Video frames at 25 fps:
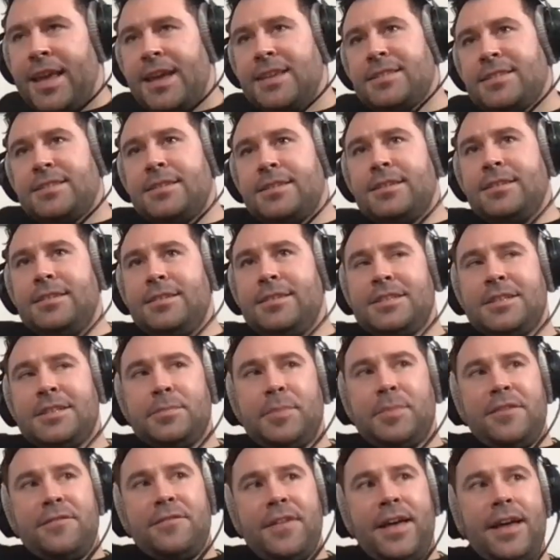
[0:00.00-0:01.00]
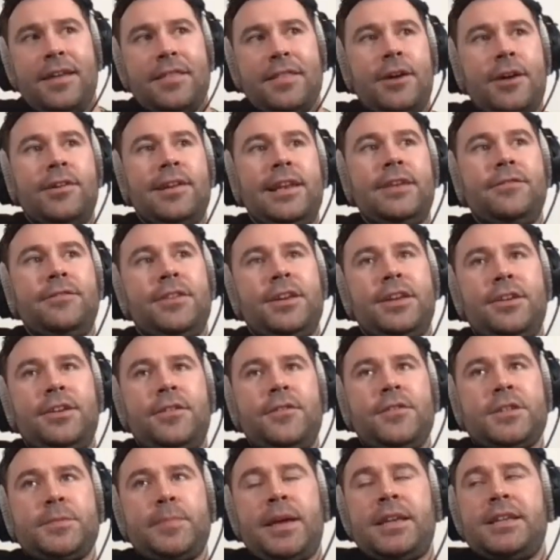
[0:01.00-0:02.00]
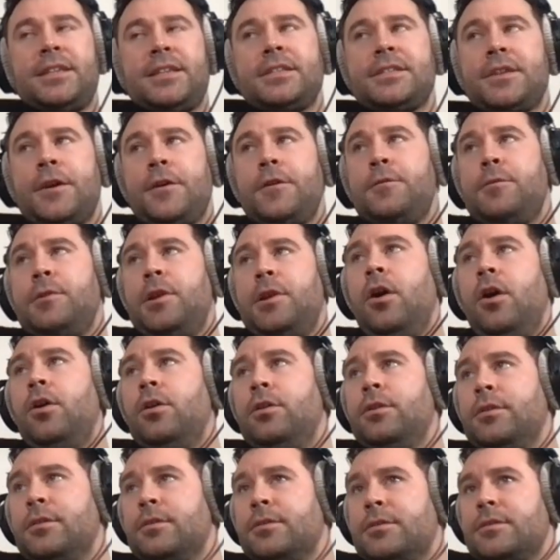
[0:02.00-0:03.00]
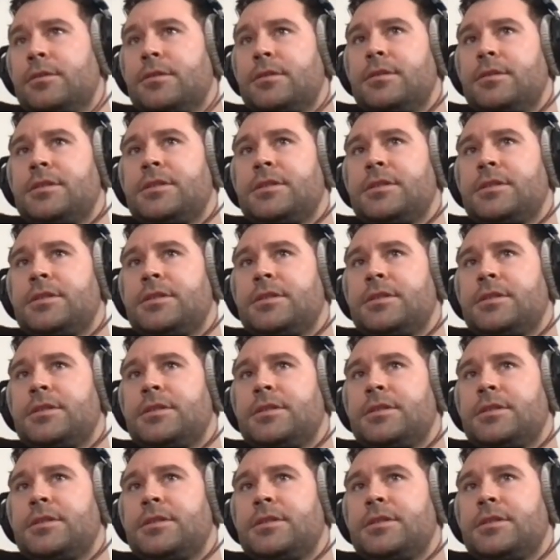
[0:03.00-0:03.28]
guess to be fair though, Olivia, you've spent so long,